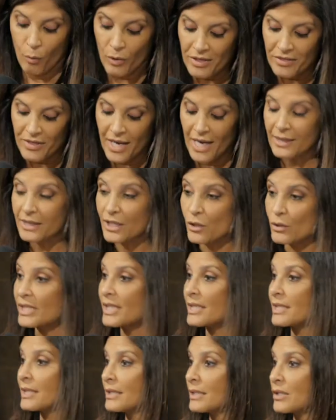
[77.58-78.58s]
with that, there is
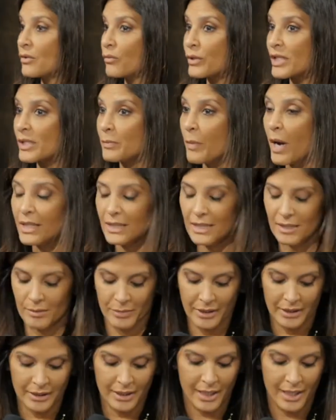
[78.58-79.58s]
a sense of
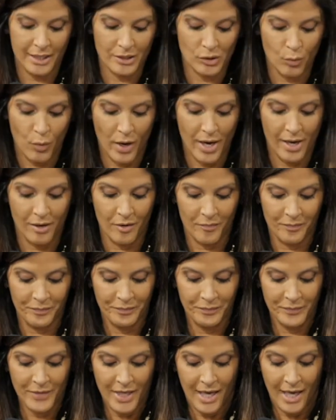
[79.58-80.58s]
responsibility as well
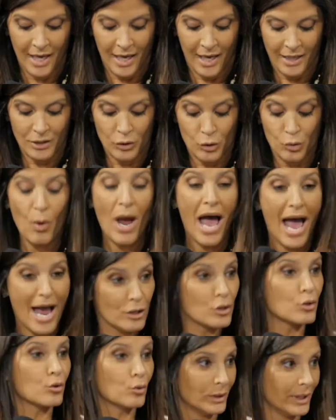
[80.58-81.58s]
to
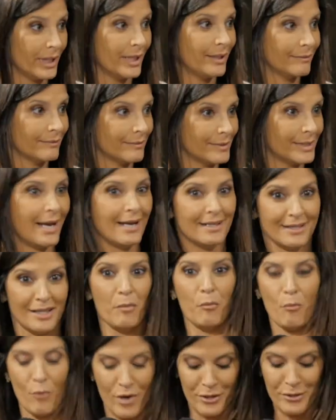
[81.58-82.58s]
actually take
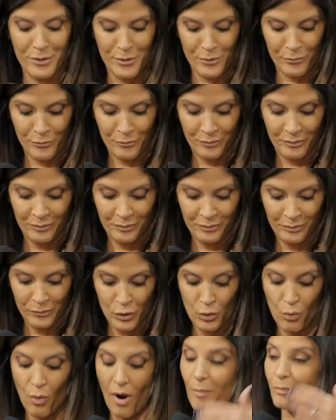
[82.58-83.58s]
them with you,
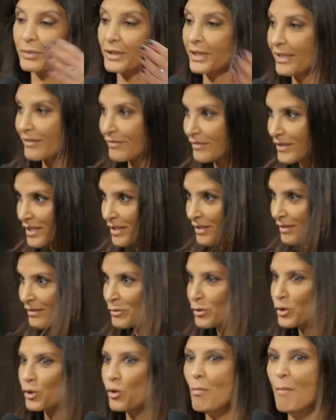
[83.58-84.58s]
to uplift,
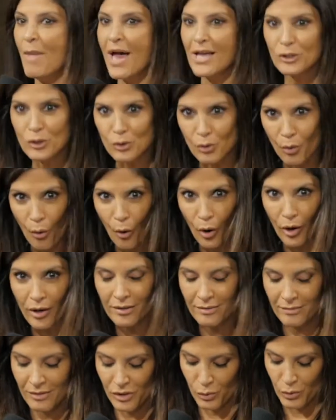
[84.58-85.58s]
to
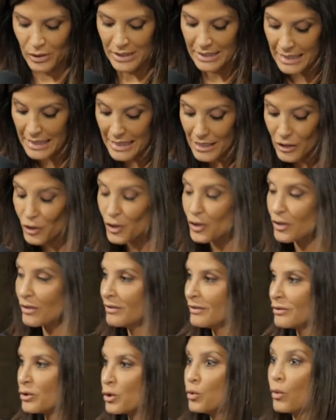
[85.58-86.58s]
mentor, to teach,
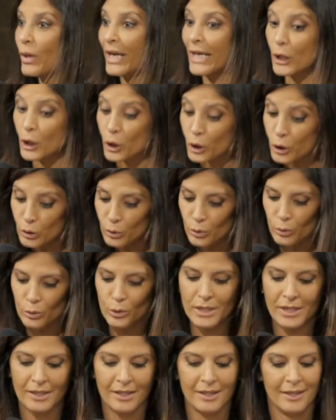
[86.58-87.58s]
to
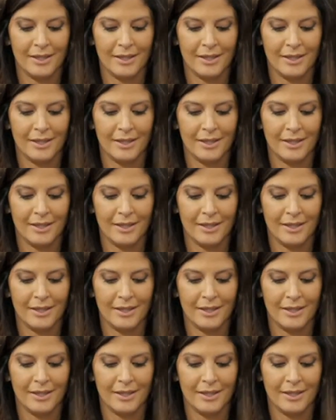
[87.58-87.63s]
include.